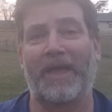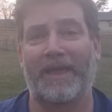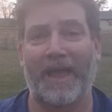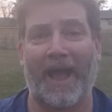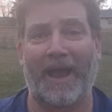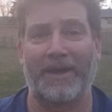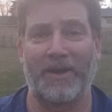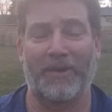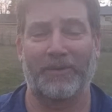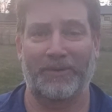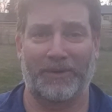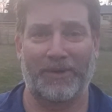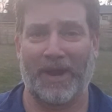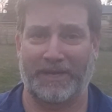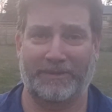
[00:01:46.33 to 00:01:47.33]
Yeah, I know
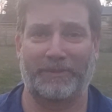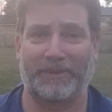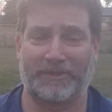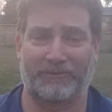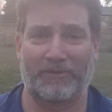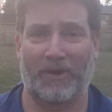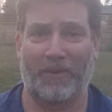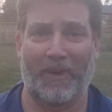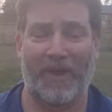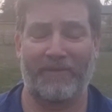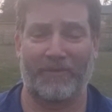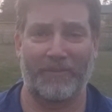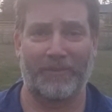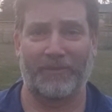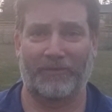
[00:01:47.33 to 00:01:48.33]
you're not supposed to run away
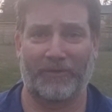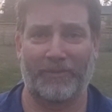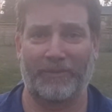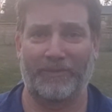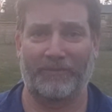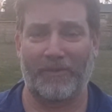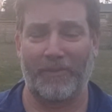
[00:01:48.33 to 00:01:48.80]
from